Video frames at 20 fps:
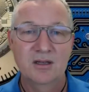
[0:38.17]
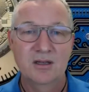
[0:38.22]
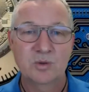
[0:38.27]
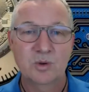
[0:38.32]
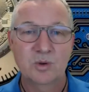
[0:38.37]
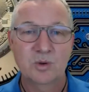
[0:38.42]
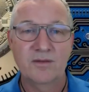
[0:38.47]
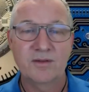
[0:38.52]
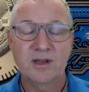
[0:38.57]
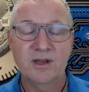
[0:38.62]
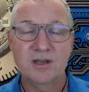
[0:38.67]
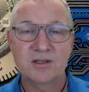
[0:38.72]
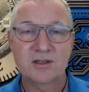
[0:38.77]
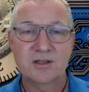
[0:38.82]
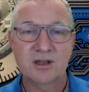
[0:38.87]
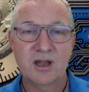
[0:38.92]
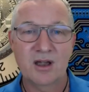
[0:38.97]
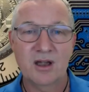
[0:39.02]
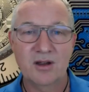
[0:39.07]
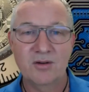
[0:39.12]
12 years
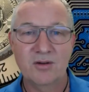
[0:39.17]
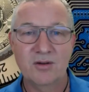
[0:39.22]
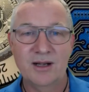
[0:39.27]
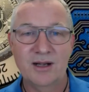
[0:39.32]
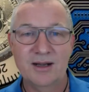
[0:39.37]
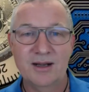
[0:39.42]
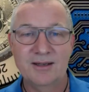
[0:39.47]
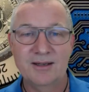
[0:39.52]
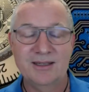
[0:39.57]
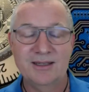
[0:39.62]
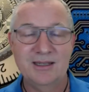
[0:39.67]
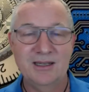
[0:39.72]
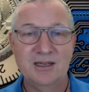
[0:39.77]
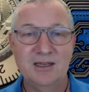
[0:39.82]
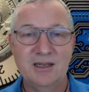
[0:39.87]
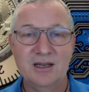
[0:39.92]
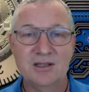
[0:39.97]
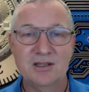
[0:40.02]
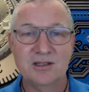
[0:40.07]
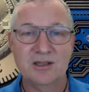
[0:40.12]
ago, it
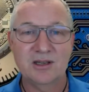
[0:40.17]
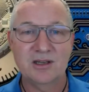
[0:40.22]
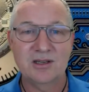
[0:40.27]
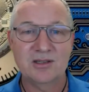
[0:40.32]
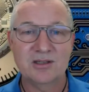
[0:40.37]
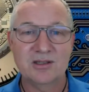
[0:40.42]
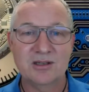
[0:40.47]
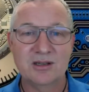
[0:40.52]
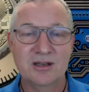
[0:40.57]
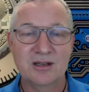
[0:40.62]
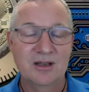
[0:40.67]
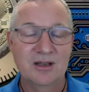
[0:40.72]
didn't exist.